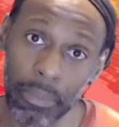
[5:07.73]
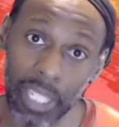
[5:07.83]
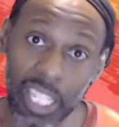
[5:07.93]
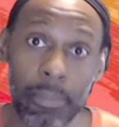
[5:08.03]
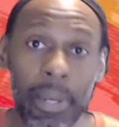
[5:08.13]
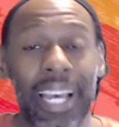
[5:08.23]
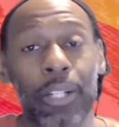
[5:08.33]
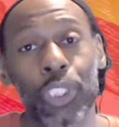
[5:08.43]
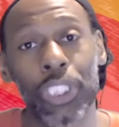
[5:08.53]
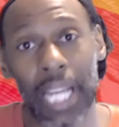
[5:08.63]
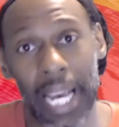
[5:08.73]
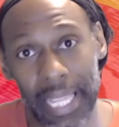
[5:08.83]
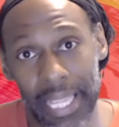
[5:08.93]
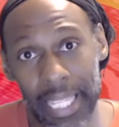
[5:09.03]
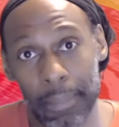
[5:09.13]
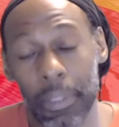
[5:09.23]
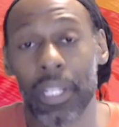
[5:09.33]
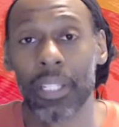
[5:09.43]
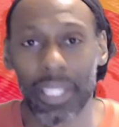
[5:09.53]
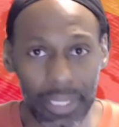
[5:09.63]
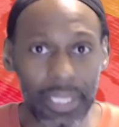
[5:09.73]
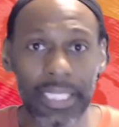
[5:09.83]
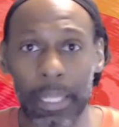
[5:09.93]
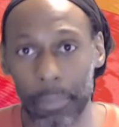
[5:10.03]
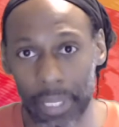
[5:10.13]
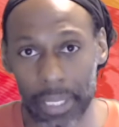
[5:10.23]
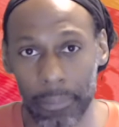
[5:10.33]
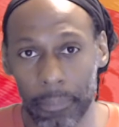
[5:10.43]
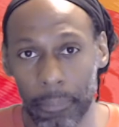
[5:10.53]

that you may outshine them. This is something.